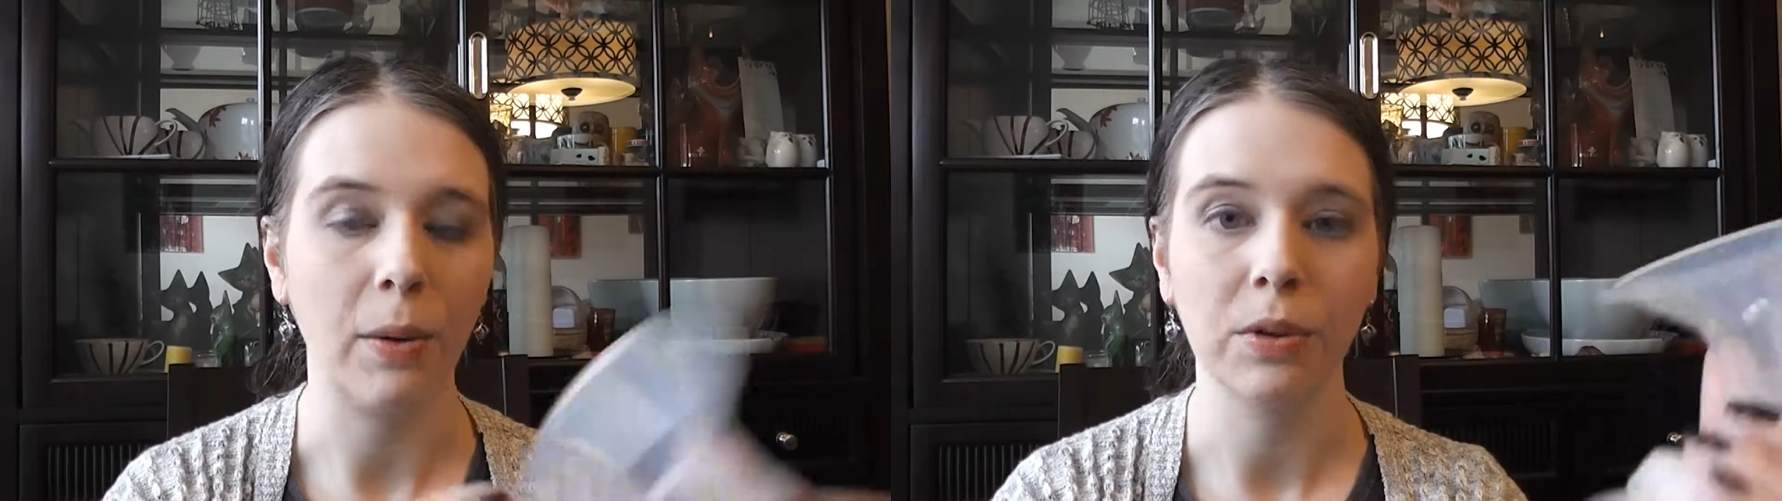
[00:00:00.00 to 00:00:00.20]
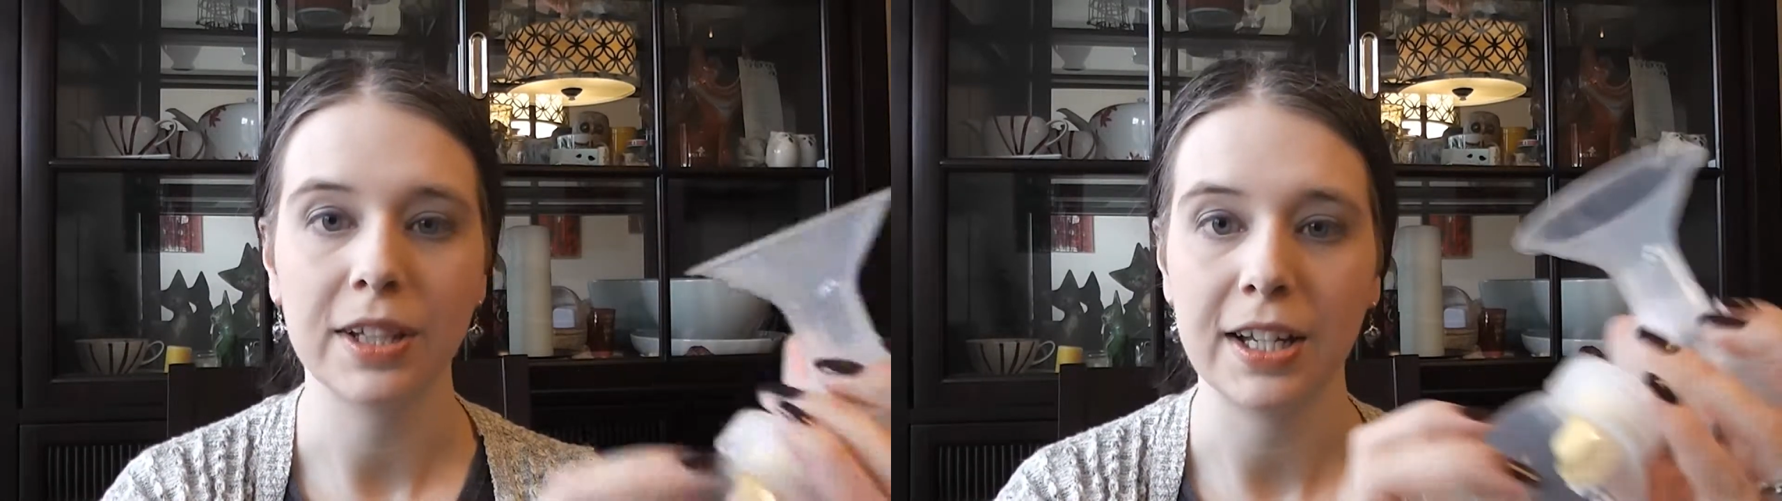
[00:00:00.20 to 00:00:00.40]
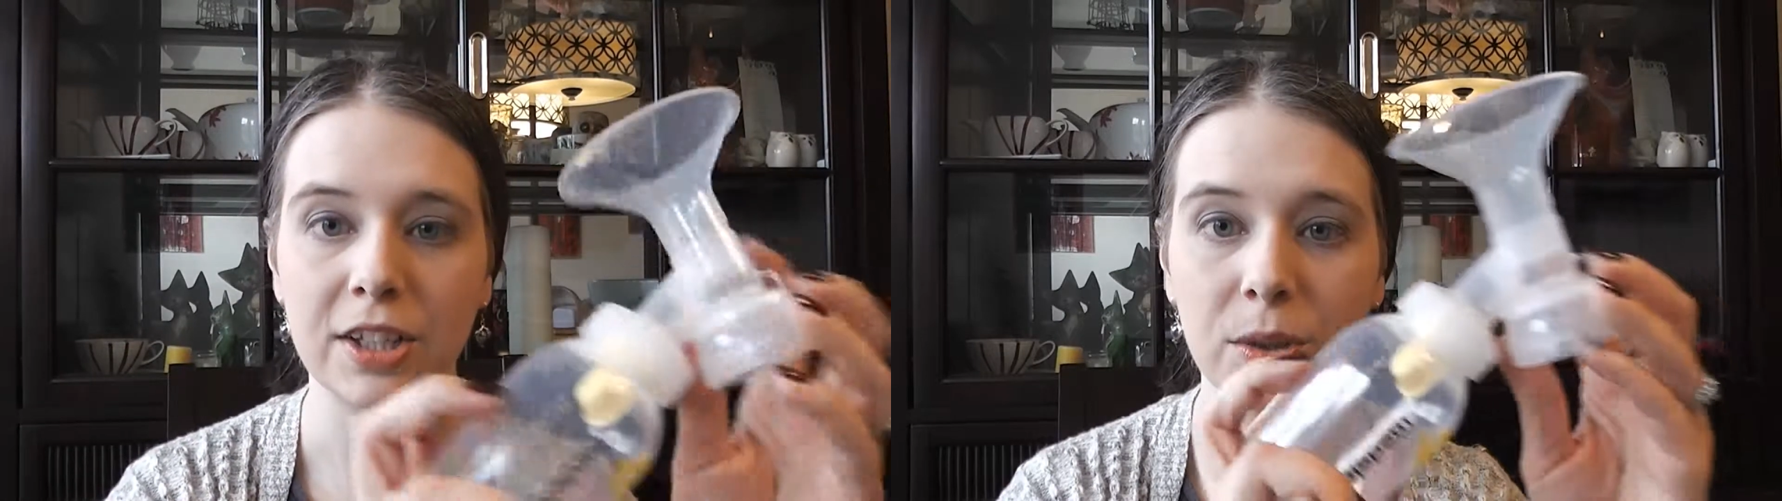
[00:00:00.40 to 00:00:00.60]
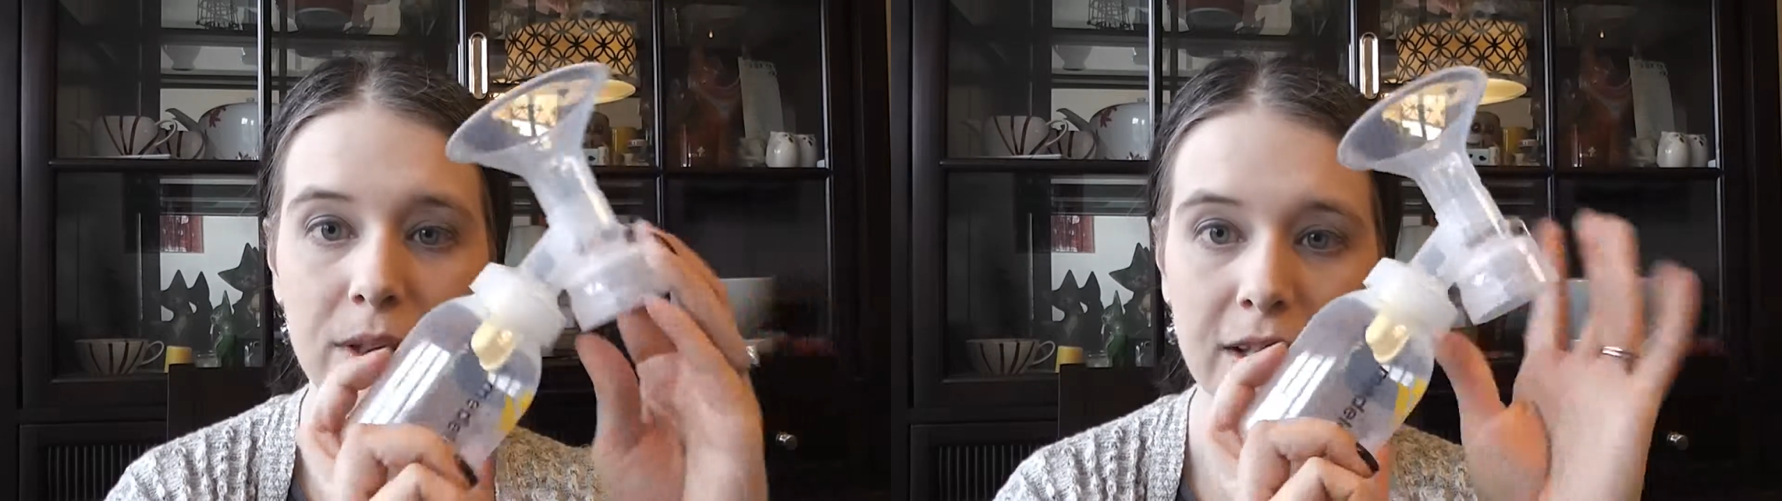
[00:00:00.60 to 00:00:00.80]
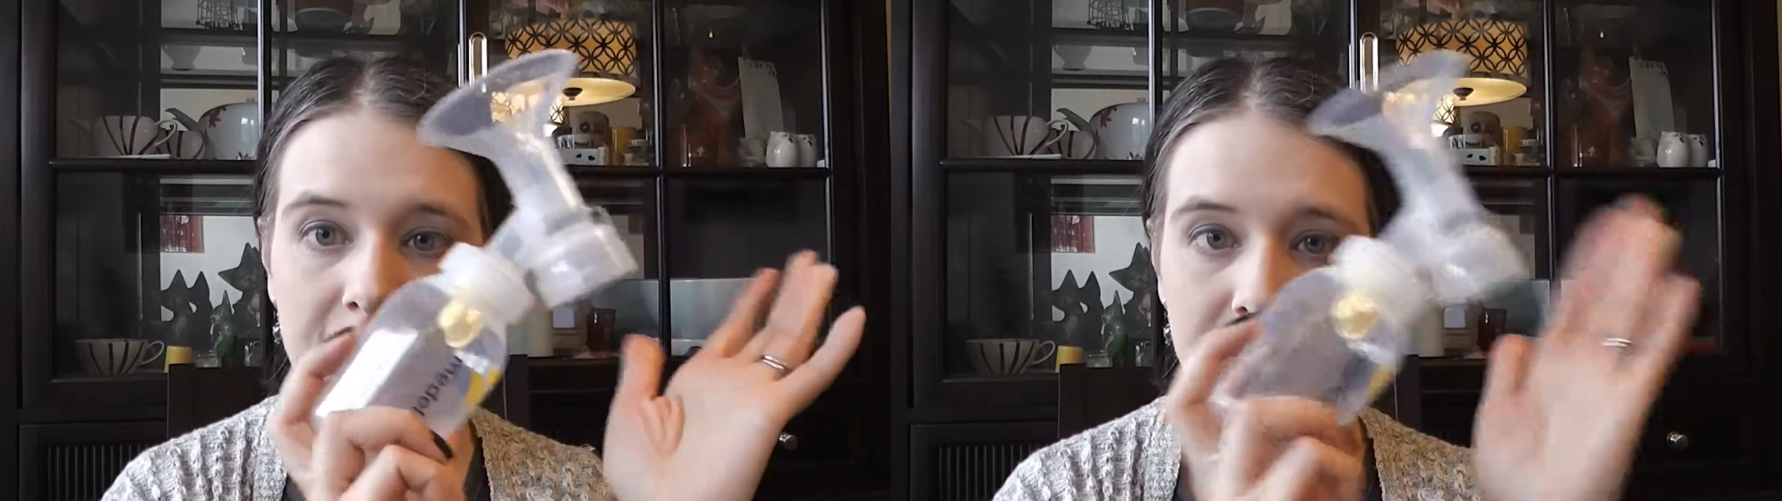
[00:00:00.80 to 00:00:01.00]
will take 2
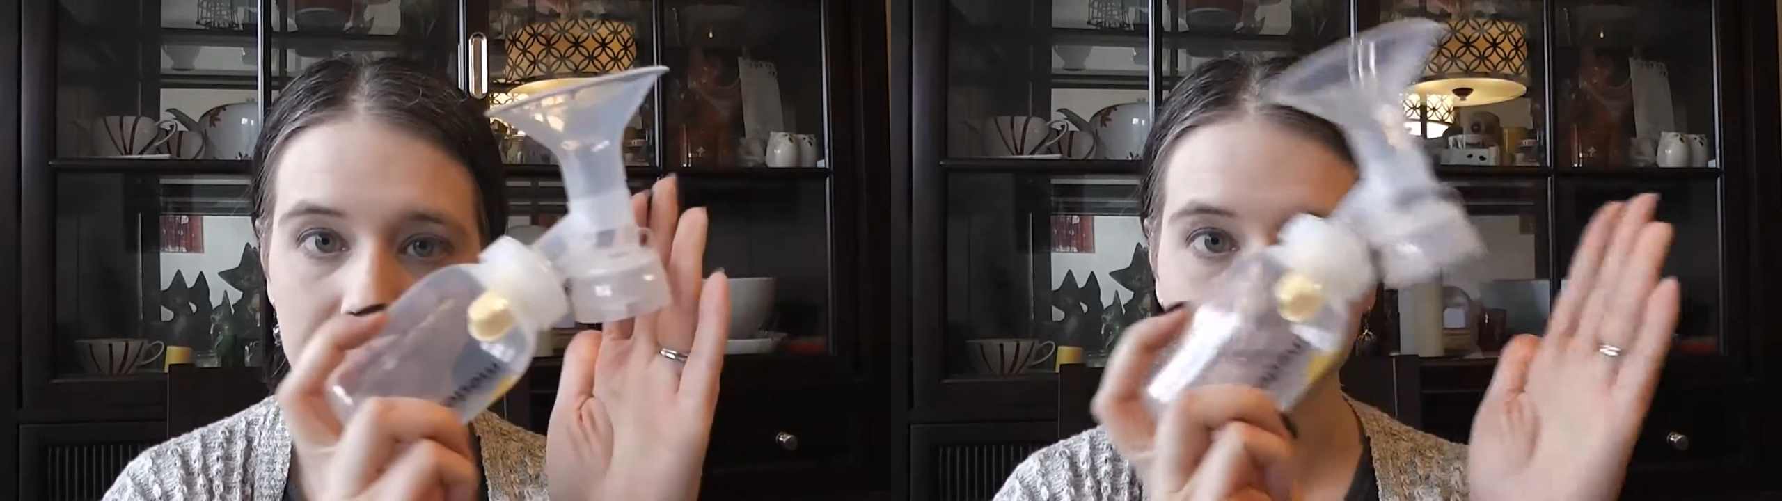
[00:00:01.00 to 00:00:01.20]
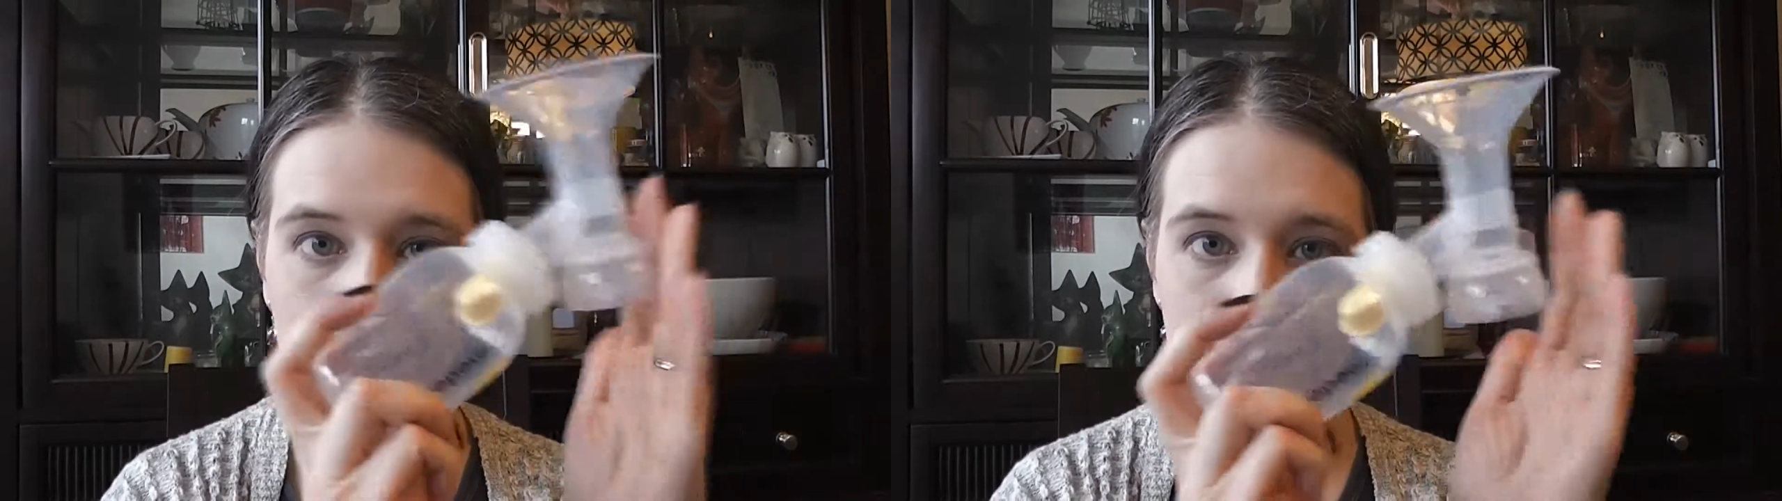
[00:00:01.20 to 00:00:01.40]
of these